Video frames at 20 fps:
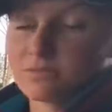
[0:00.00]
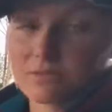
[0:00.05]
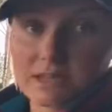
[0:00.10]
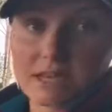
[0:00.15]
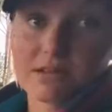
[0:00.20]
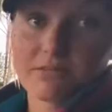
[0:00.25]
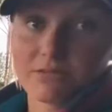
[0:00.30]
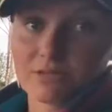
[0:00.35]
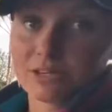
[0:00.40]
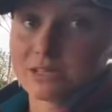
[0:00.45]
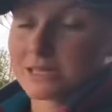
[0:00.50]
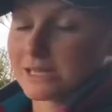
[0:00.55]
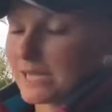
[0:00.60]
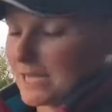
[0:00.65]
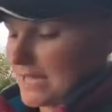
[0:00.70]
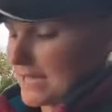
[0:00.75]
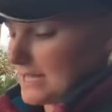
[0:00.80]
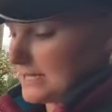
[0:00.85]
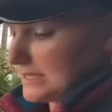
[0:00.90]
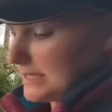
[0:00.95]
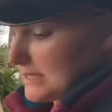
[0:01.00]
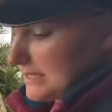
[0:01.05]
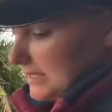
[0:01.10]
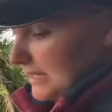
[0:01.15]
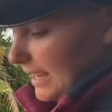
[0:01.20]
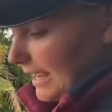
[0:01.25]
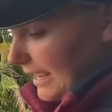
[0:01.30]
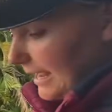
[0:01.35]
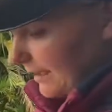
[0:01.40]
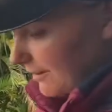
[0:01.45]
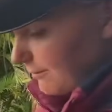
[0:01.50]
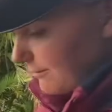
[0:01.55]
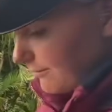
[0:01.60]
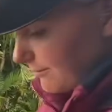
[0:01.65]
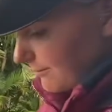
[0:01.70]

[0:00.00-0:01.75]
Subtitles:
They're really handy to have.